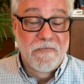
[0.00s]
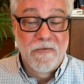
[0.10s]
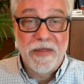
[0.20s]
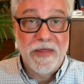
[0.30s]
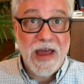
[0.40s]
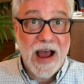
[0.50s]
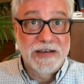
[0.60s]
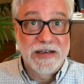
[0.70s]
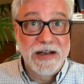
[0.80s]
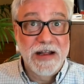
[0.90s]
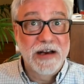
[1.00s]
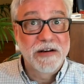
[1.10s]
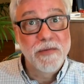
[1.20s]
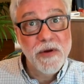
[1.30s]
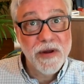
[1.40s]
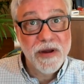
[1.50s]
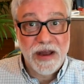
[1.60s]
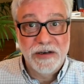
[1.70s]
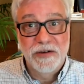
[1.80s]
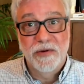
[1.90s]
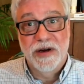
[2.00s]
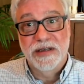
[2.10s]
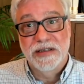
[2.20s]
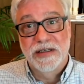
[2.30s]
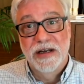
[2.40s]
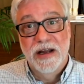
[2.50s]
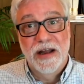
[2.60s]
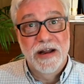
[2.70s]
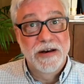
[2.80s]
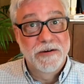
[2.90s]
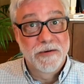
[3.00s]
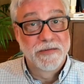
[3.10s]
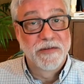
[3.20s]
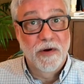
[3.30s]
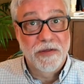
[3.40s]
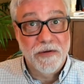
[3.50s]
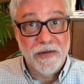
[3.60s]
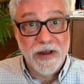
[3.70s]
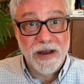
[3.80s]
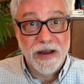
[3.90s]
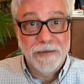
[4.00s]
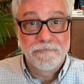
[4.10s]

what they actually then communicate to us in terms of what they're thinking.